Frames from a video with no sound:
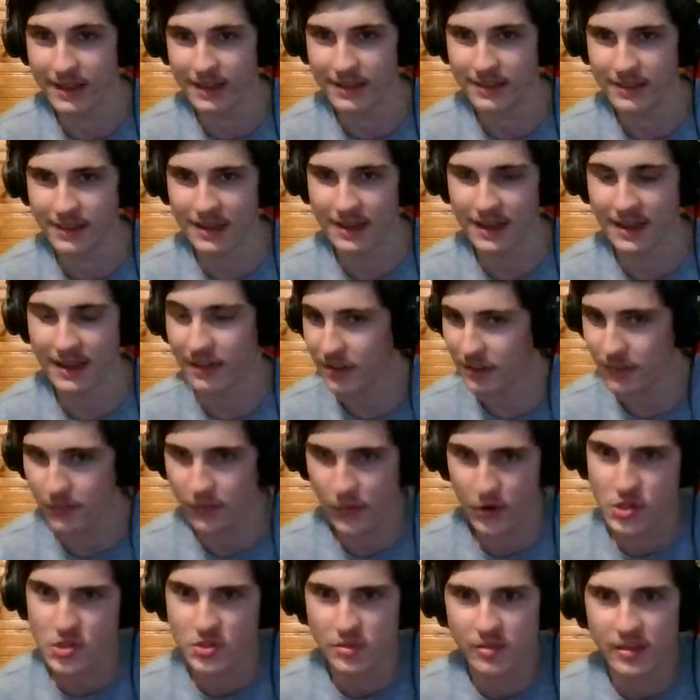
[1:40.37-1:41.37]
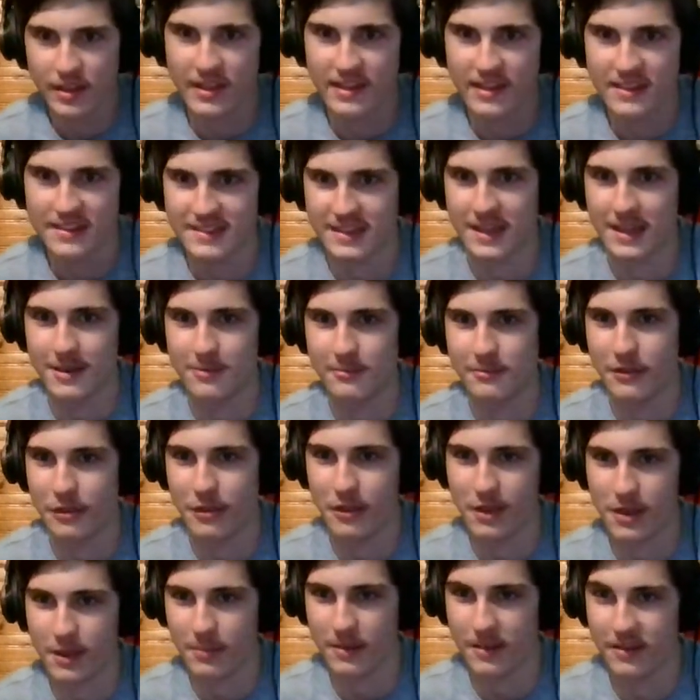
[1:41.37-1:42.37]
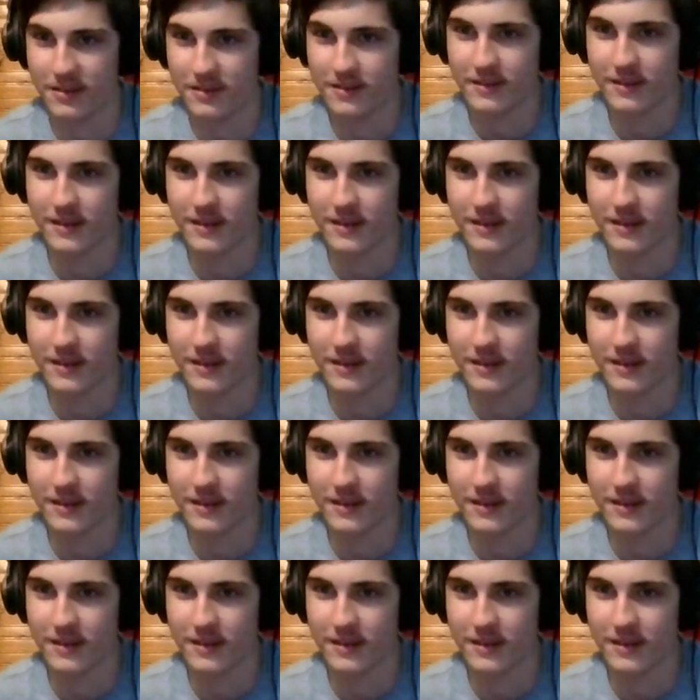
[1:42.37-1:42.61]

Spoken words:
They kind of look virtually the same when you think about it.